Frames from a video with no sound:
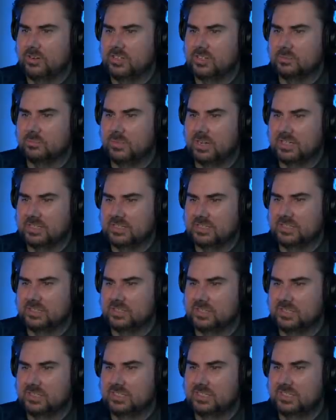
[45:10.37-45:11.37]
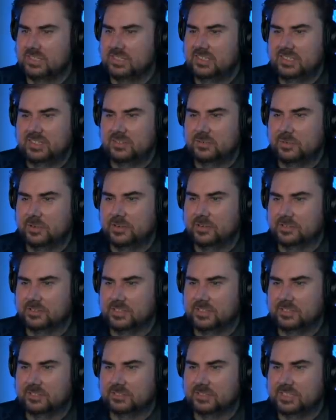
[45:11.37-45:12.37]
into Monster, where you're
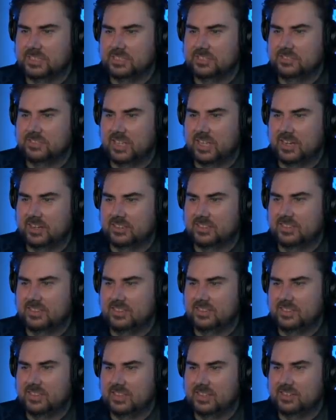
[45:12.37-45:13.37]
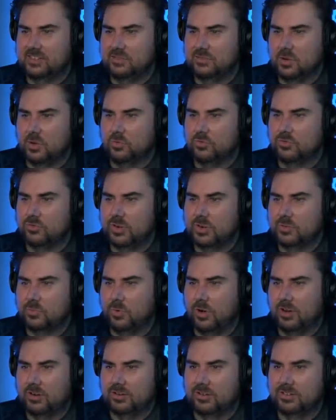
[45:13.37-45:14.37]
literally like, you don't drink
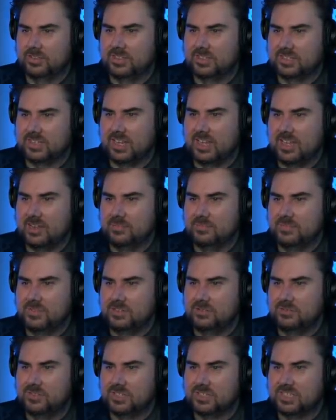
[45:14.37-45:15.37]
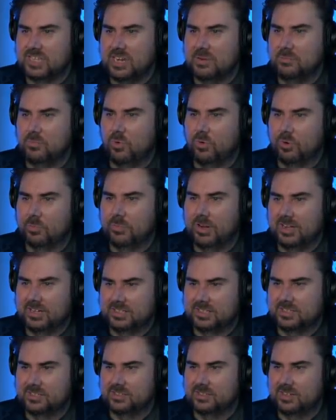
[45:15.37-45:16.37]
water in this game, you just get more
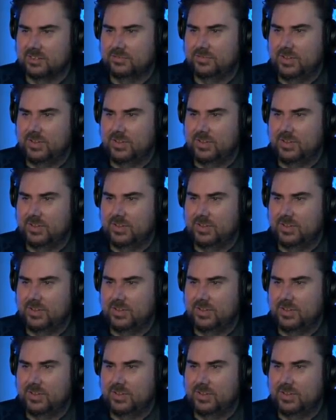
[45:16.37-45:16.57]
Monster. In